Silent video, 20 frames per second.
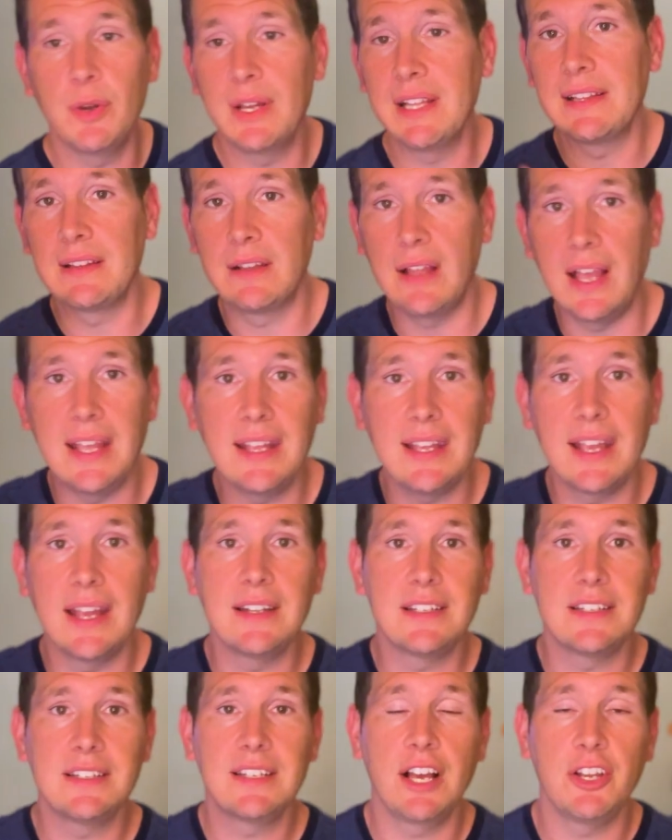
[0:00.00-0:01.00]
it, like
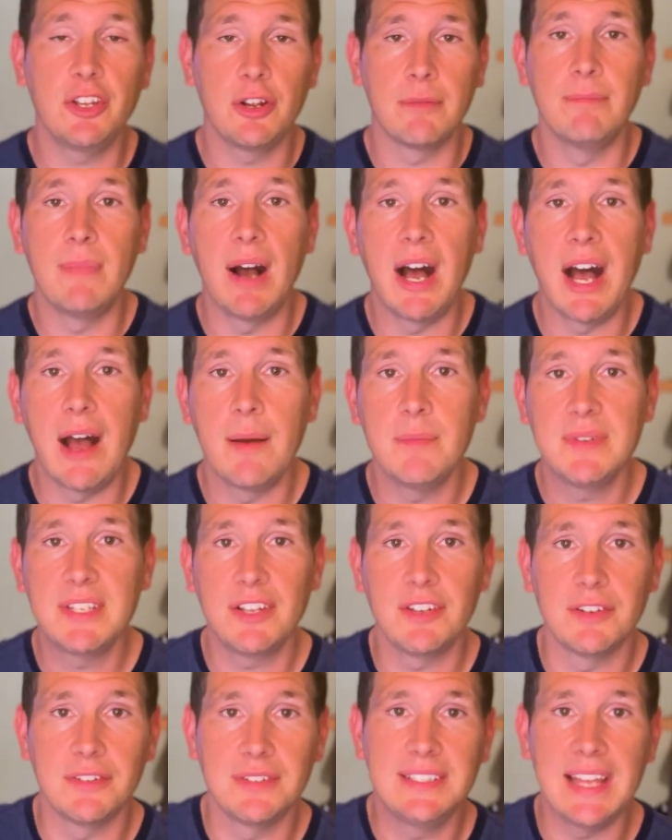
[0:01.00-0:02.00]
it, tell your mom,
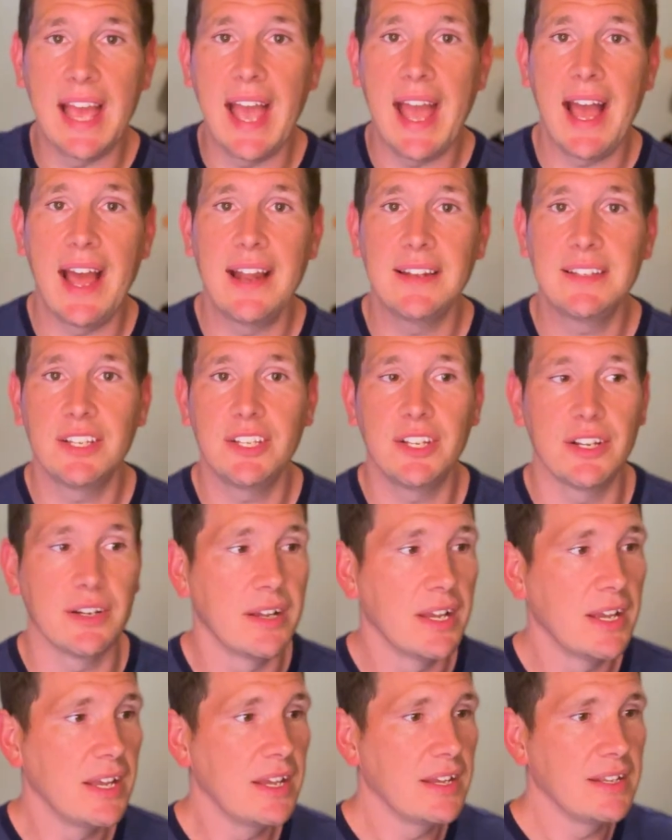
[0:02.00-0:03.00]
tell your dad, tell
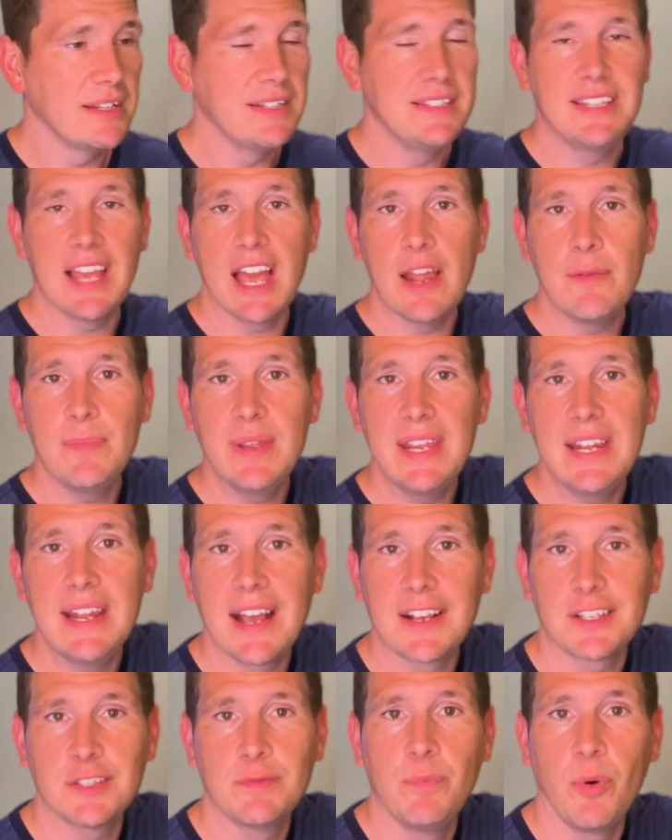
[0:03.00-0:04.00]
your deadbeat
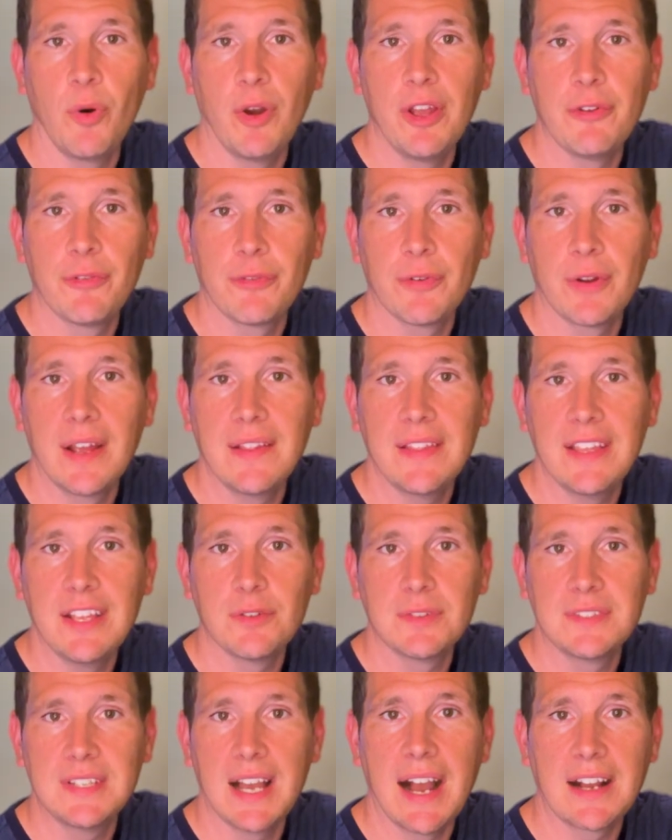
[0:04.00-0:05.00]
ex-boyfriend that you
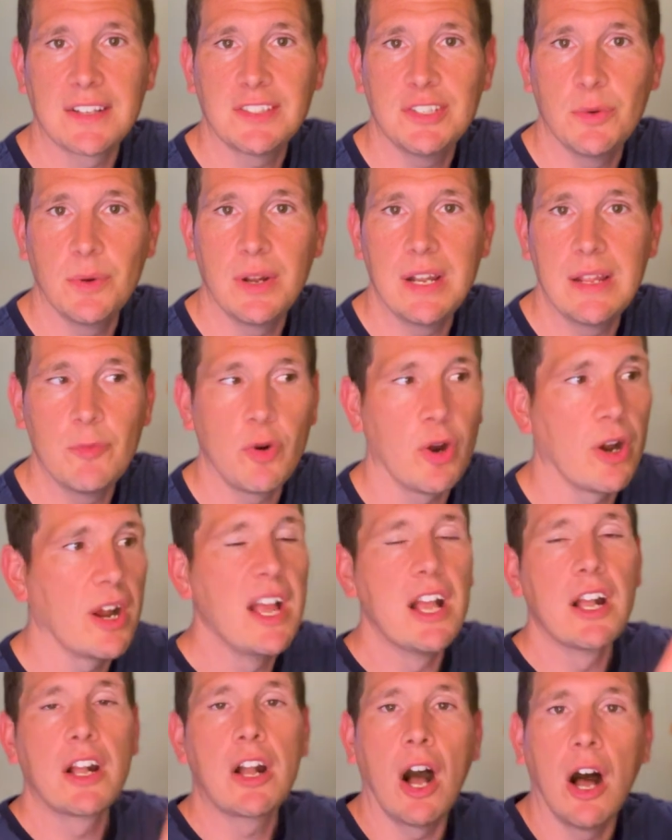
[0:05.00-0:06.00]
don't talk to
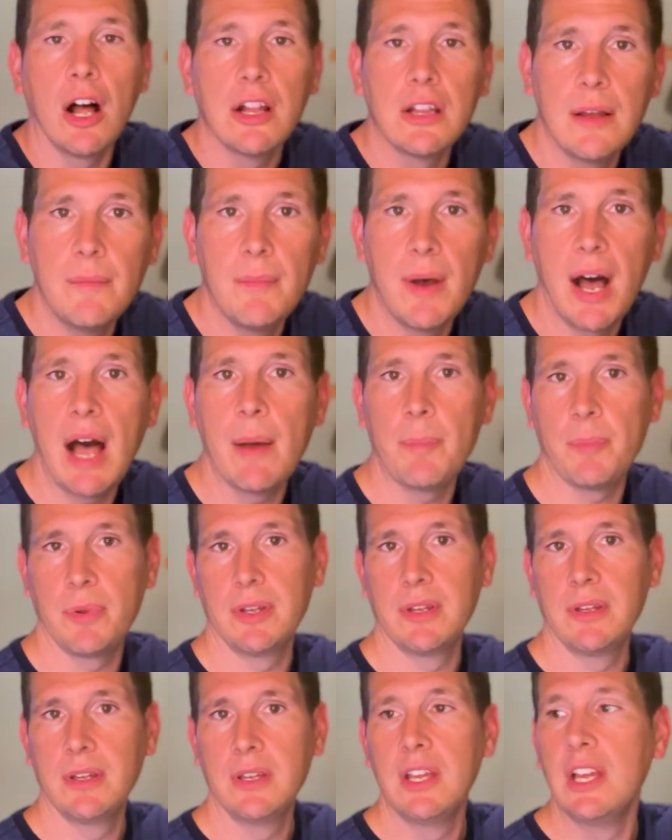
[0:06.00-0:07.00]
anymore. Call him
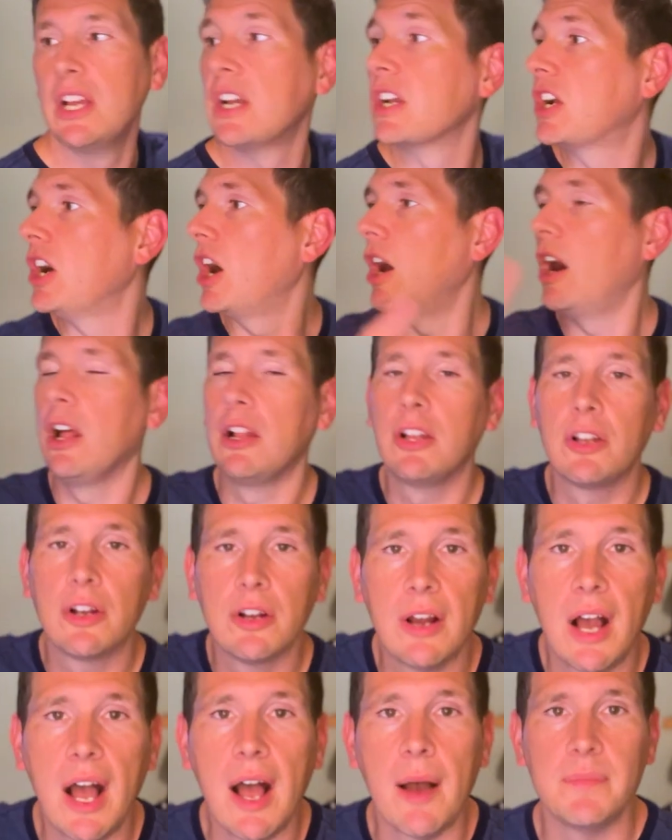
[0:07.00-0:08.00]
up. Call
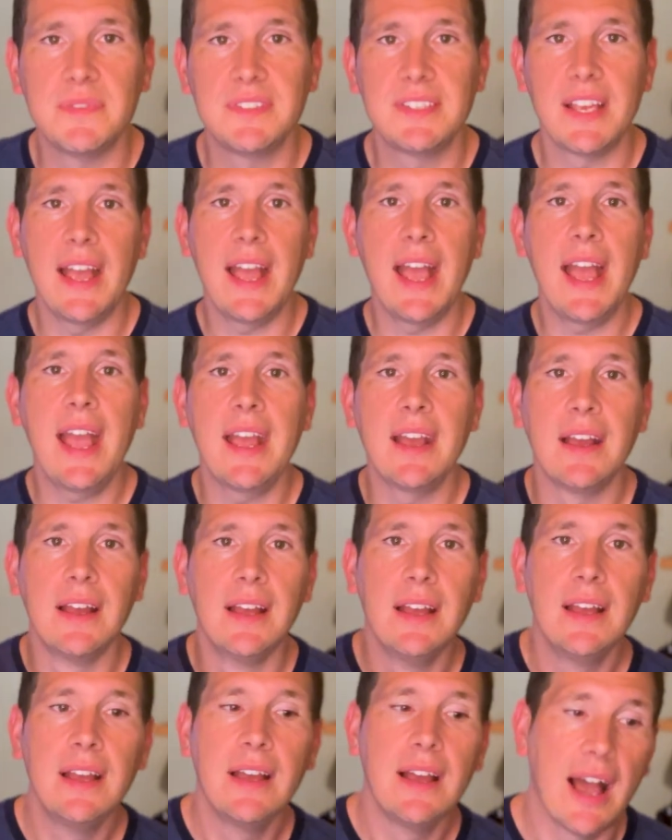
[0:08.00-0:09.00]
her up. Say, hey,
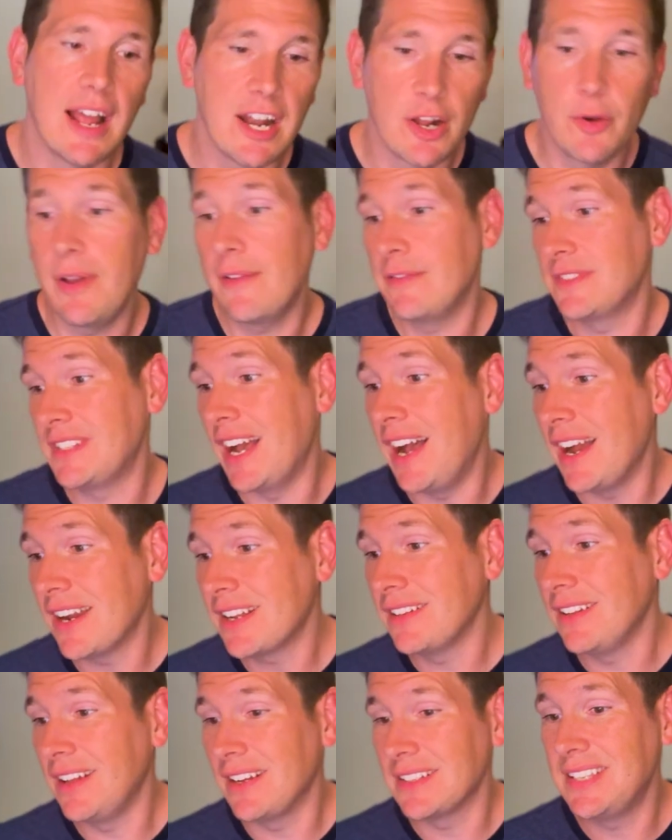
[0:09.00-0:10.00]
I know we haven't
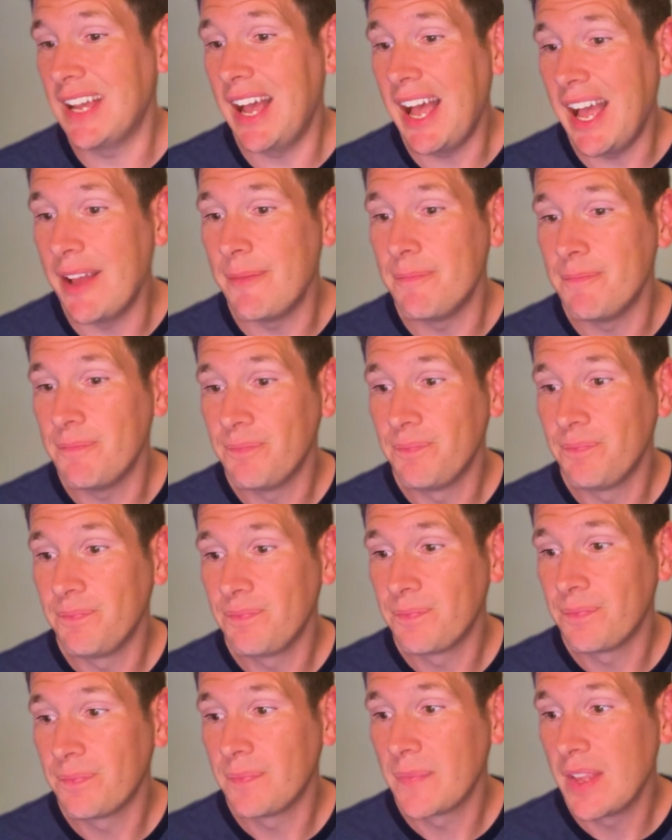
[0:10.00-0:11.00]
talked in a long time,
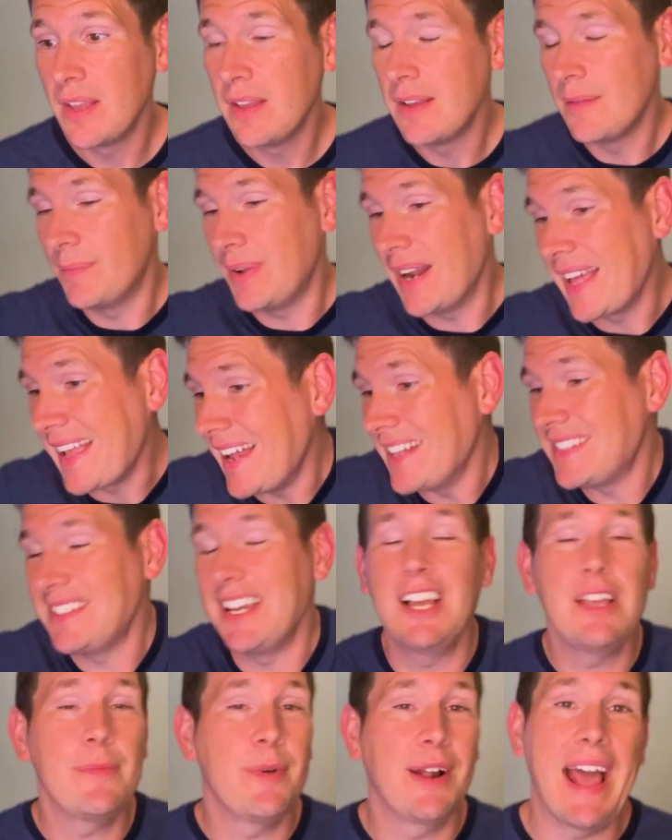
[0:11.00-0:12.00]
but I gotta
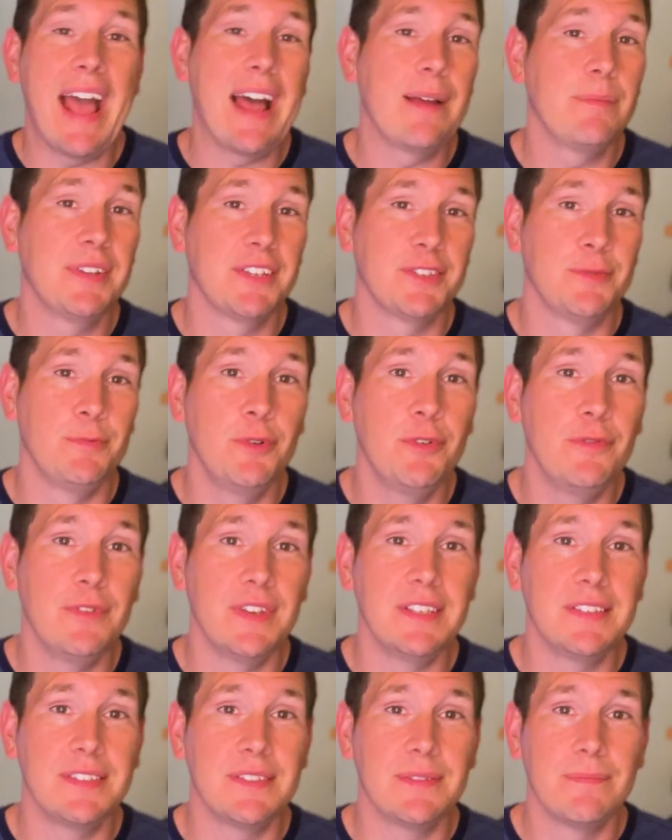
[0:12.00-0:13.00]
tell you about Adam Does
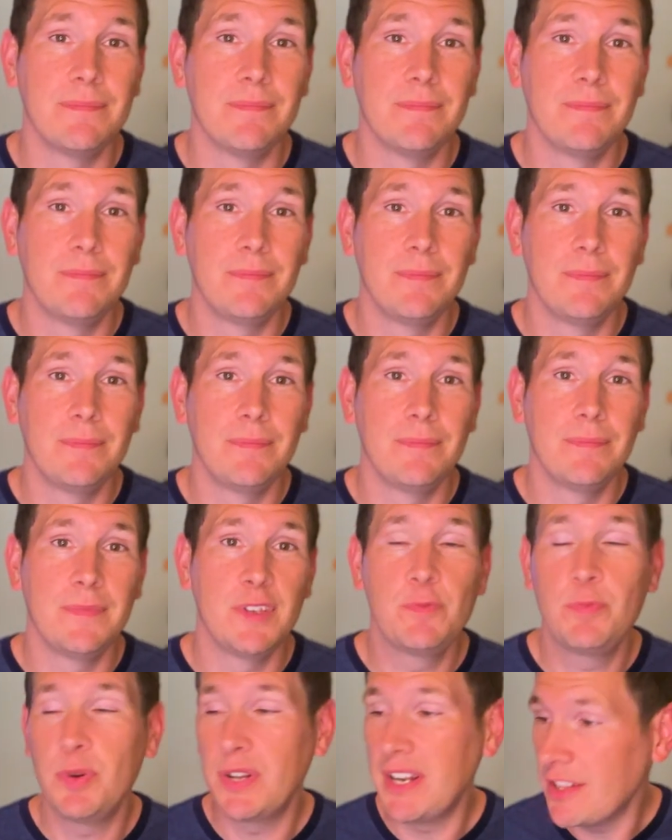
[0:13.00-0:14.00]
Movies.
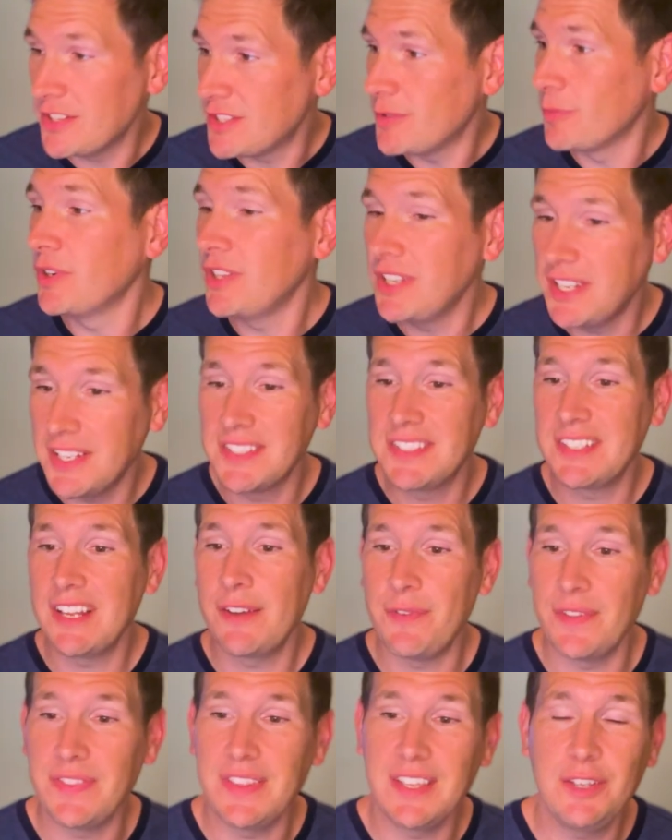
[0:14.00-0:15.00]
He's putting out some really good
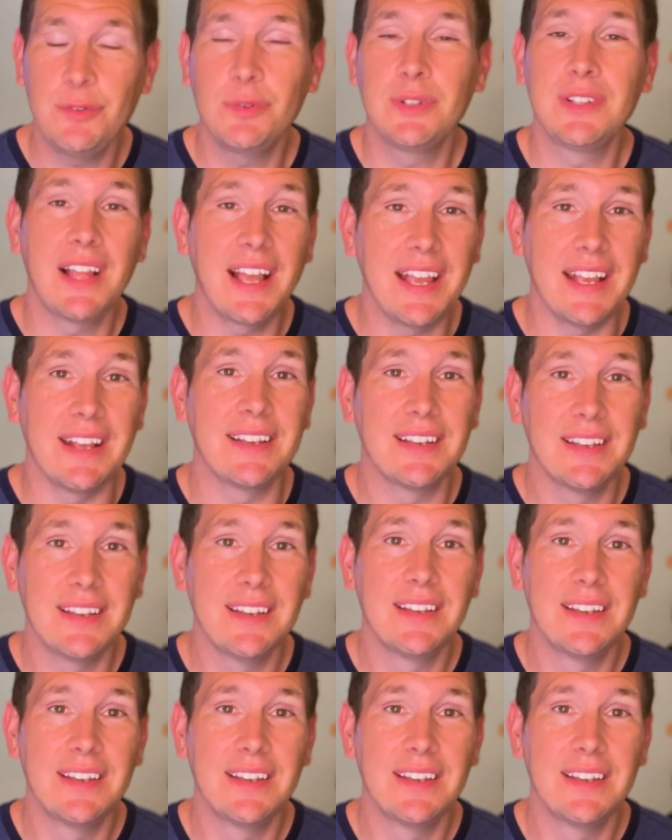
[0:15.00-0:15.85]
stuff I think you will like.